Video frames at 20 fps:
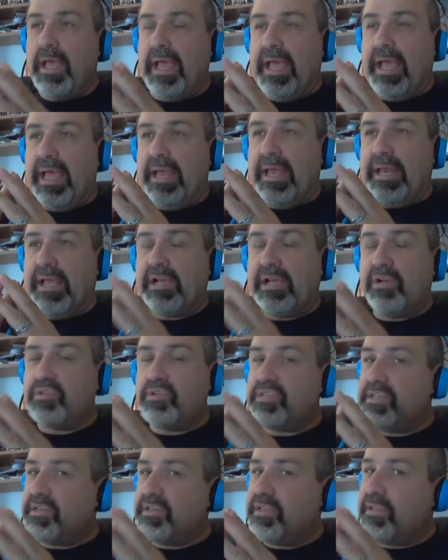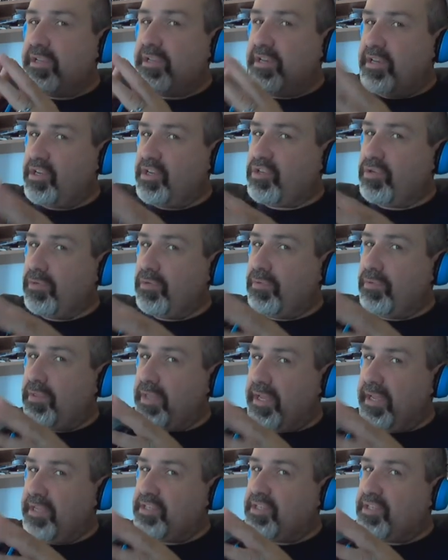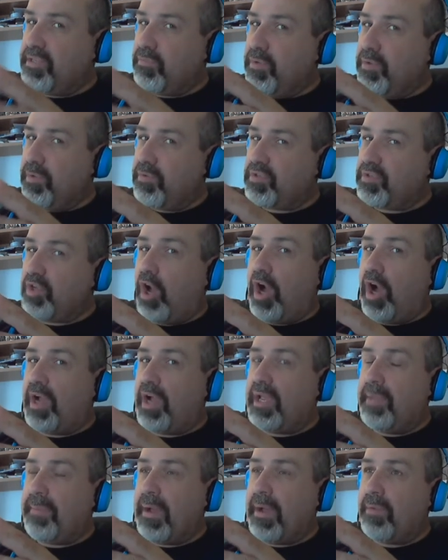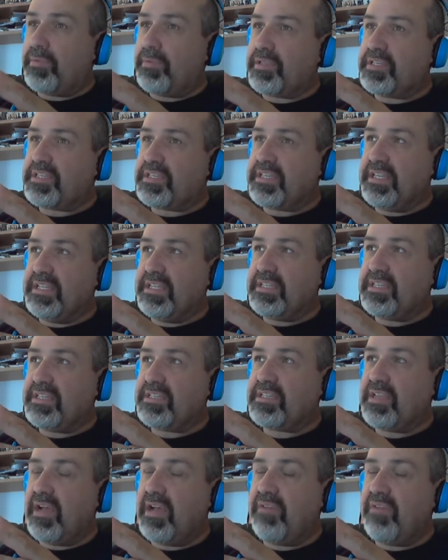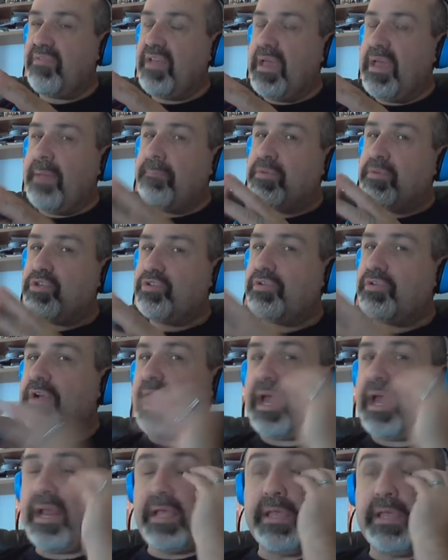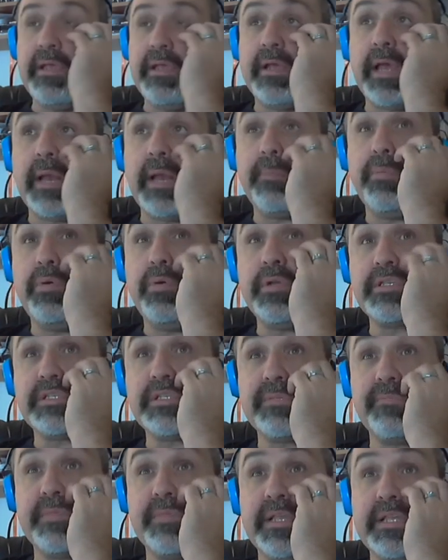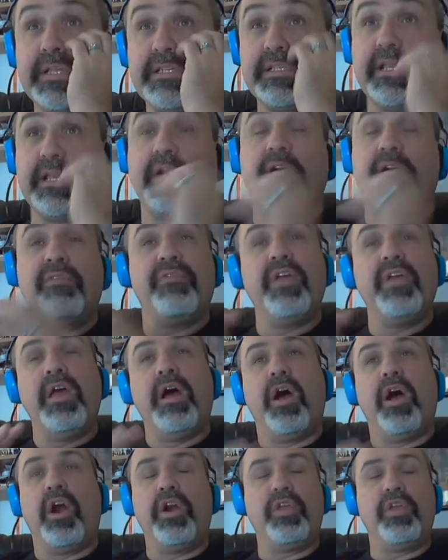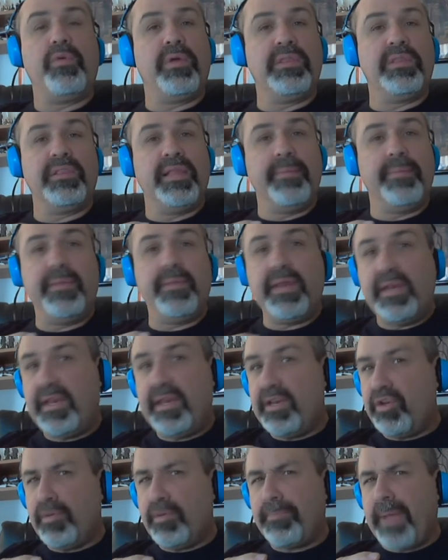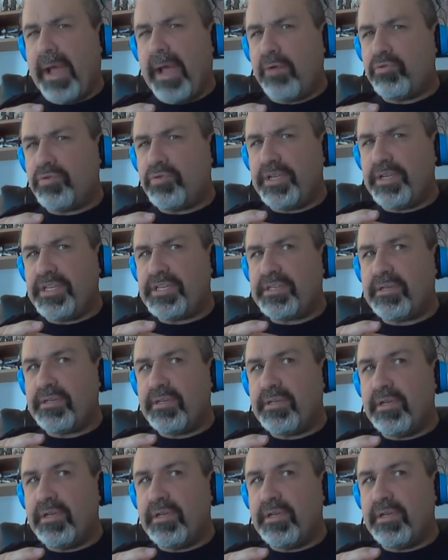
And that goes into the initial things that we were talking about with the scenes and stuff. But you gotta you gotta put some things there of are you unlimited in your boundaries?